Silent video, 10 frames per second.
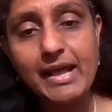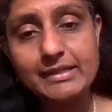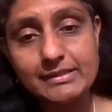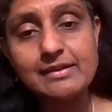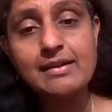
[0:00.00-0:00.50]
path.
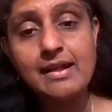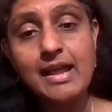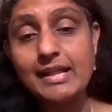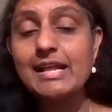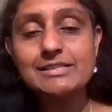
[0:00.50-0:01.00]

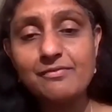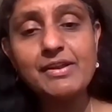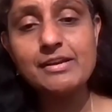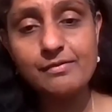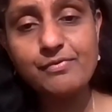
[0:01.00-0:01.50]
And that's
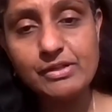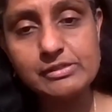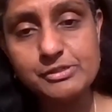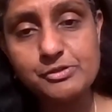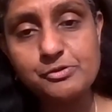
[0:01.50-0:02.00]
very
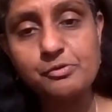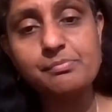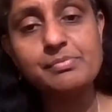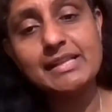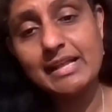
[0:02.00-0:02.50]
difficult to do,
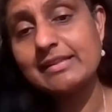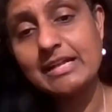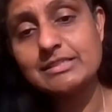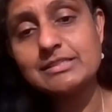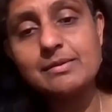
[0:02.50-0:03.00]
but
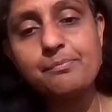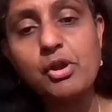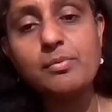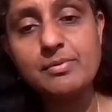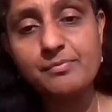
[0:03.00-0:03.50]
that's the
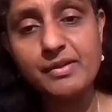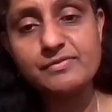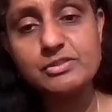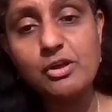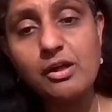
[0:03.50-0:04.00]
problem we have
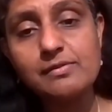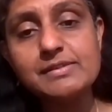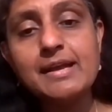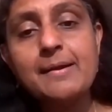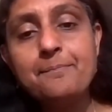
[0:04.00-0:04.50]
solved,
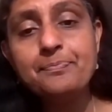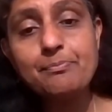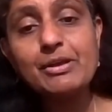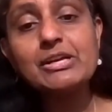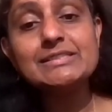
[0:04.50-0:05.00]

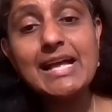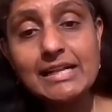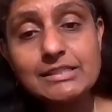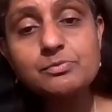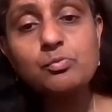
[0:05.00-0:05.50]
because
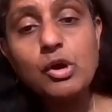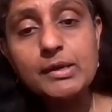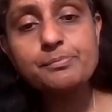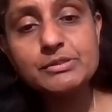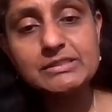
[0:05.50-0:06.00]
that's
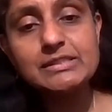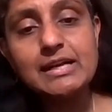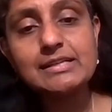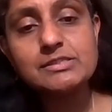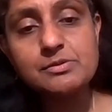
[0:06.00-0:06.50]
what puts the
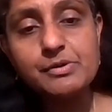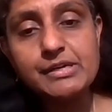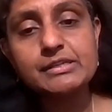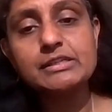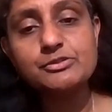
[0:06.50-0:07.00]
customer
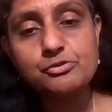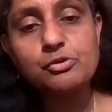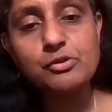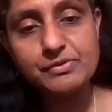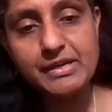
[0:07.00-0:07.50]
in
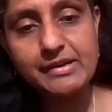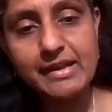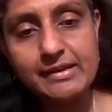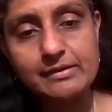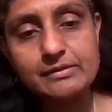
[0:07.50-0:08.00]
control of their
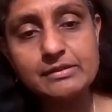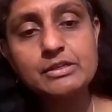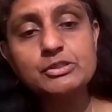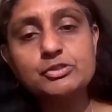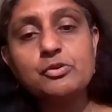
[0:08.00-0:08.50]
data.
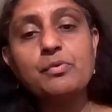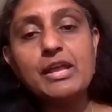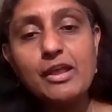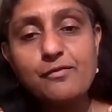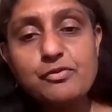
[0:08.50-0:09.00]
So
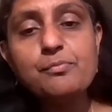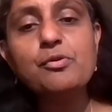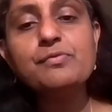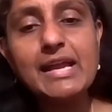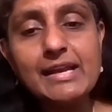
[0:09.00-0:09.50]
if you
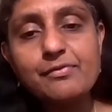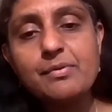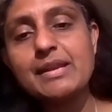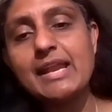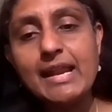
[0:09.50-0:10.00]
move data
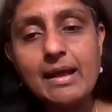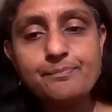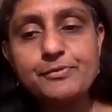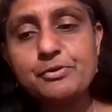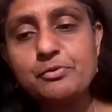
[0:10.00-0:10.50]
from a NetApp
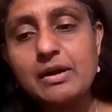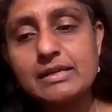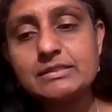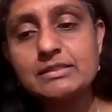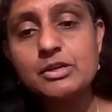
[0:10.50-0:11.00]
through
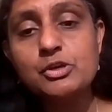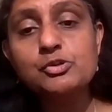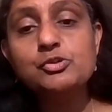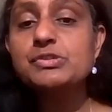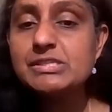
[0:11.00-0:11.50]
us,
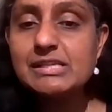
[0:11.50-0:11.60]
you